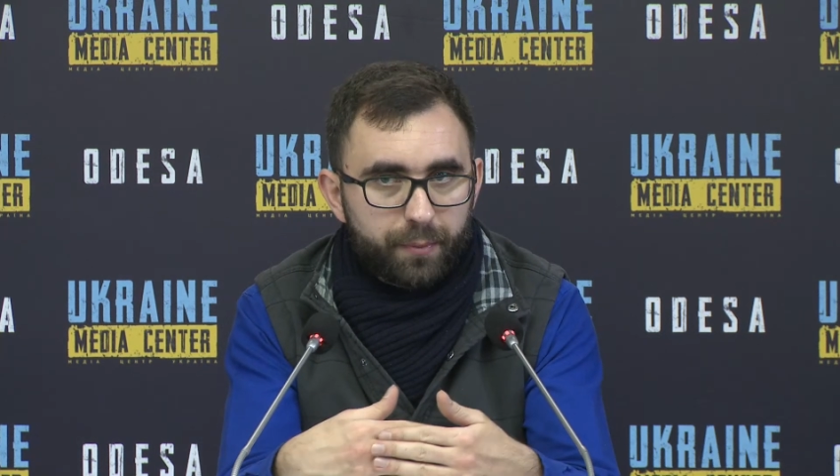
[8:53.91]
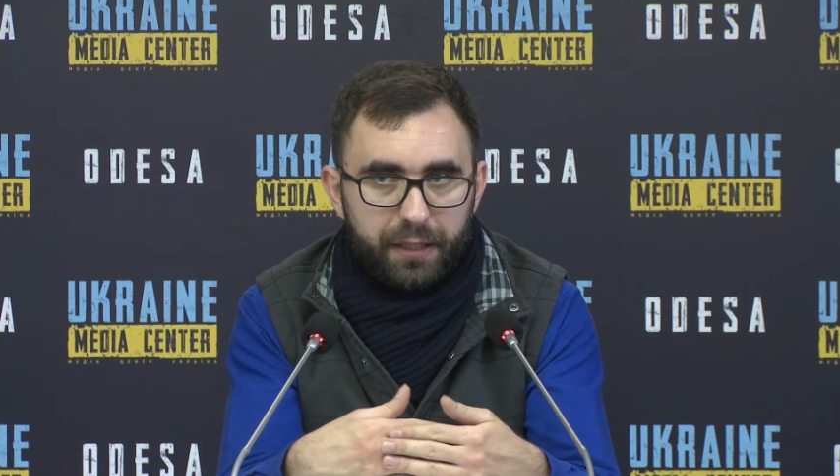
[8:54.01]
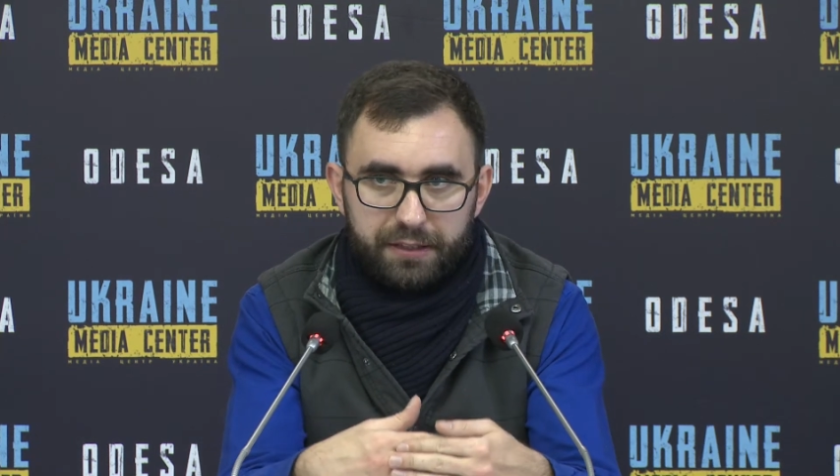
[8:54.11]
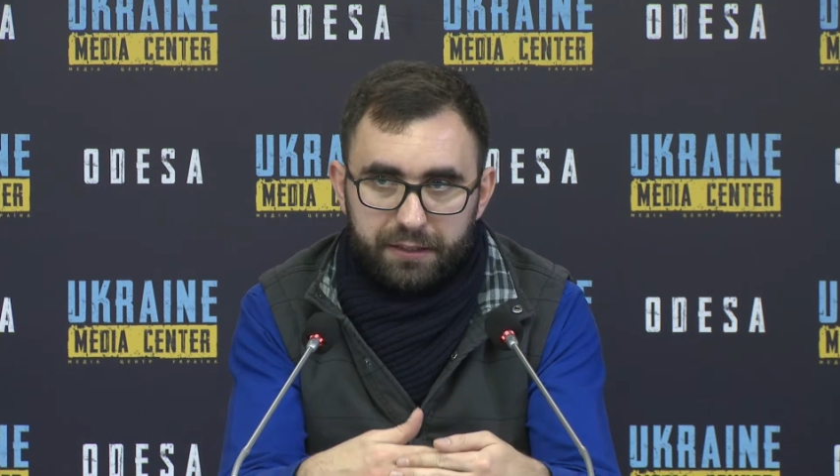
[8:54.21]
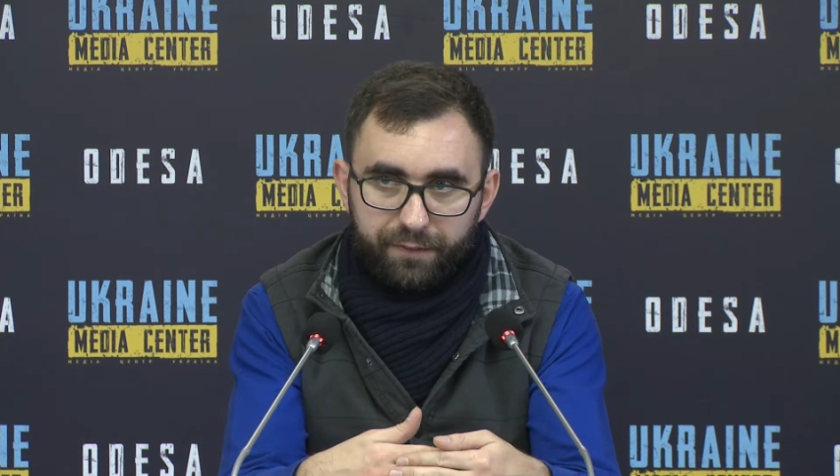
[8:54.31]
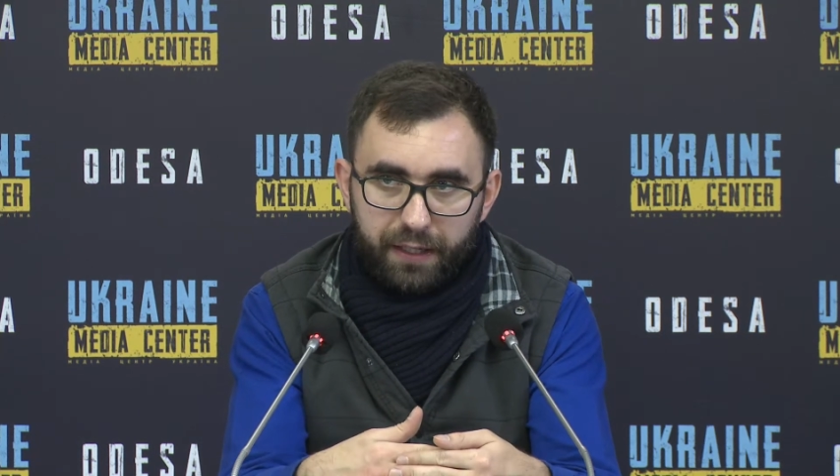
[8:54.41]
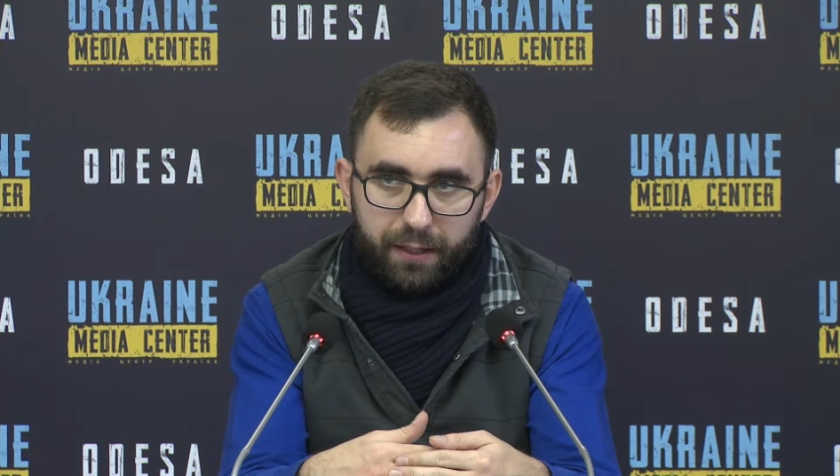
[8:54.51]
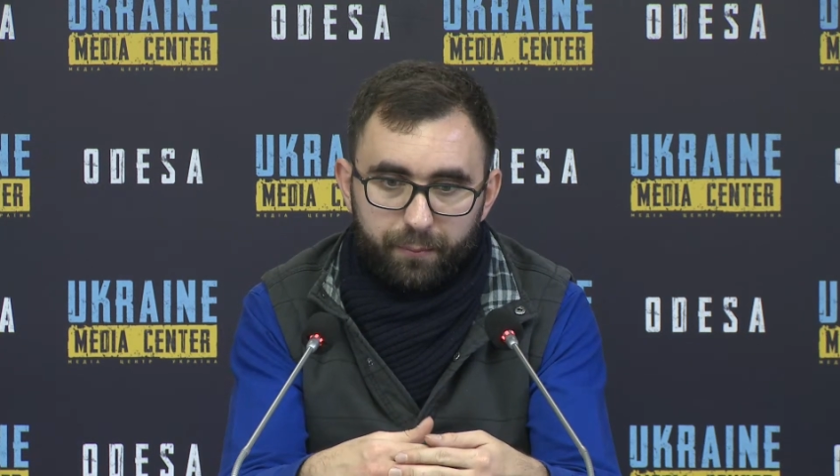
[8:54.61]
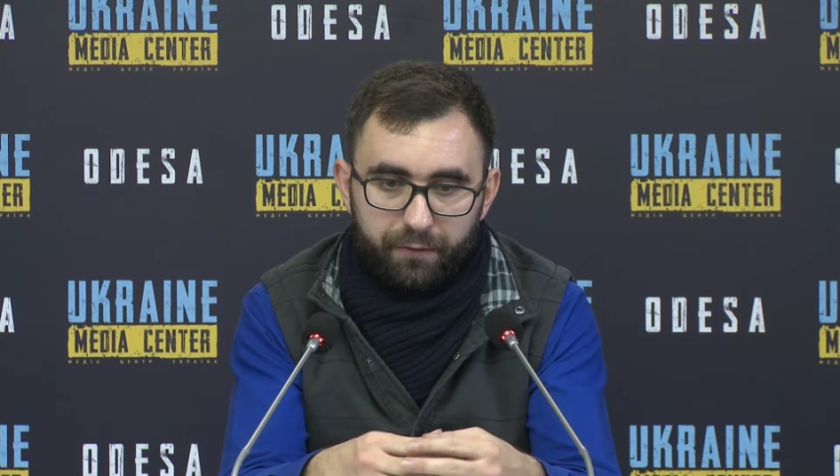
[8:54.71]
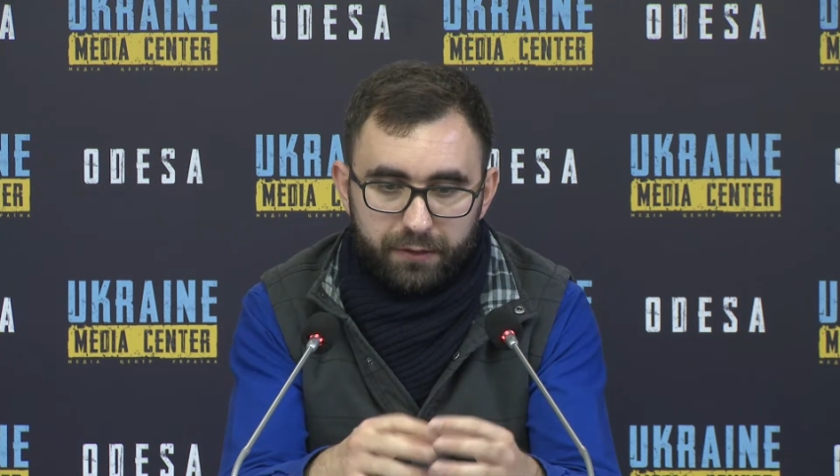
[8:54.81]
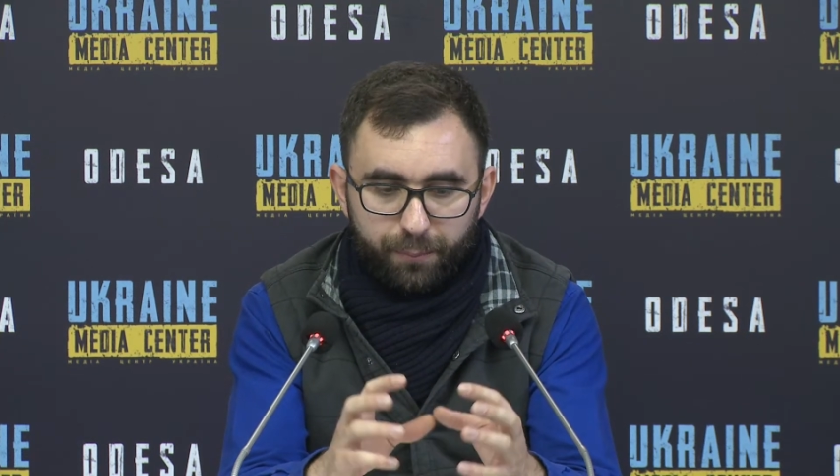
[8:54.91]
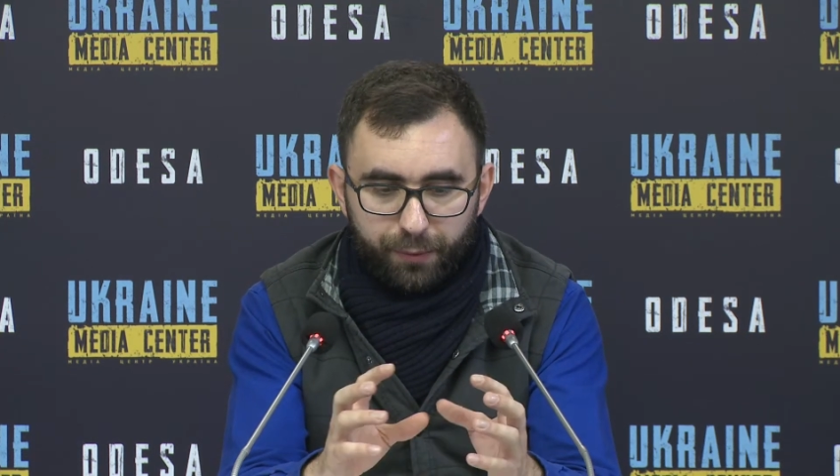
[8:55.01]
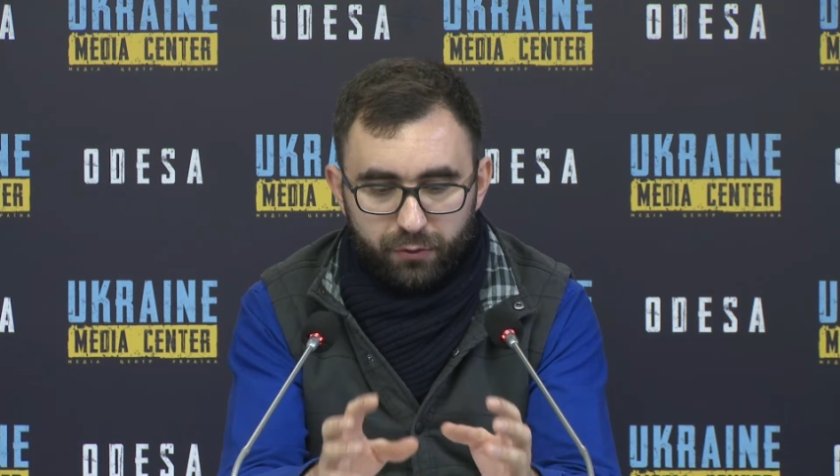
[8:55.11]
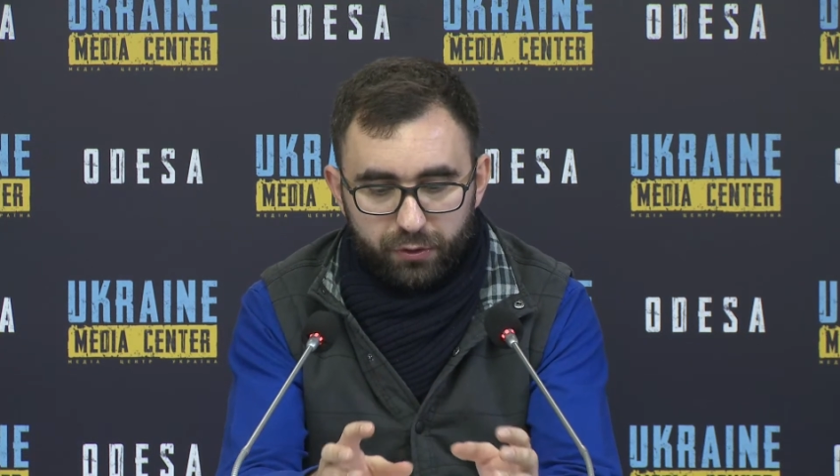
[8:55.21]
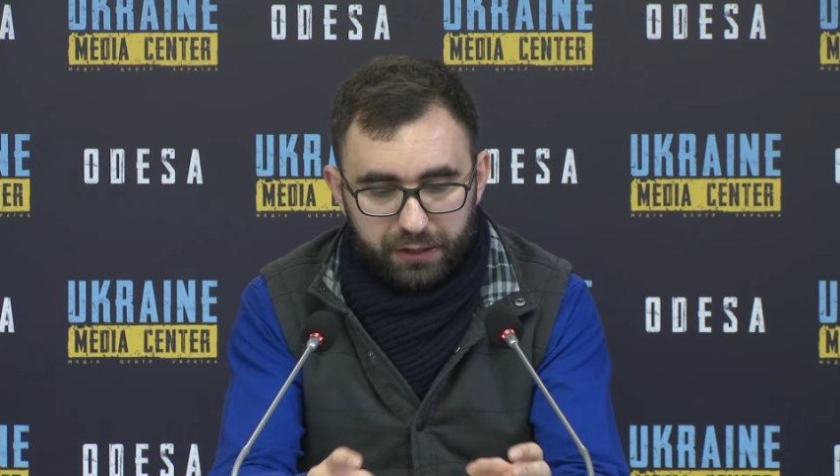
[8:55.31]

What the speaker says: those people